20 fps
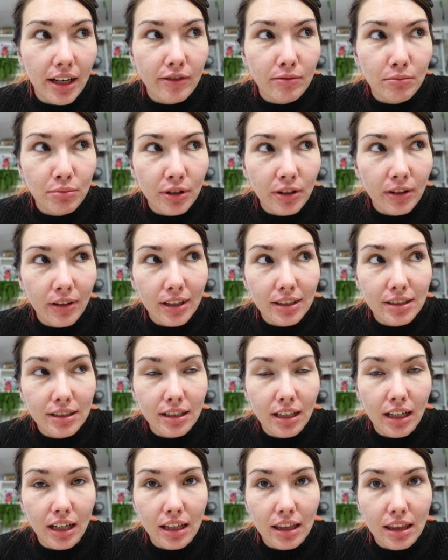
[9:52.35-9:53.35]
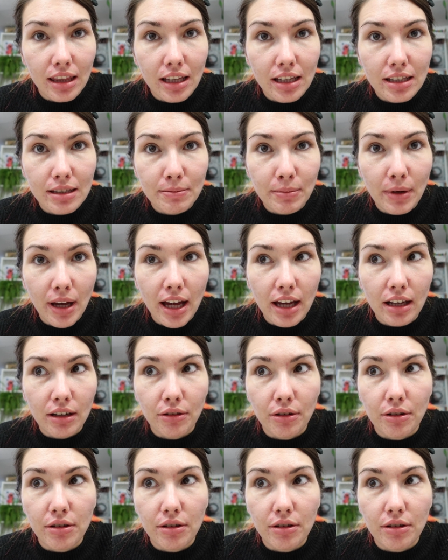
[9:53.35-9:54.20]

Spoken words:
I haven't procrastinated this bad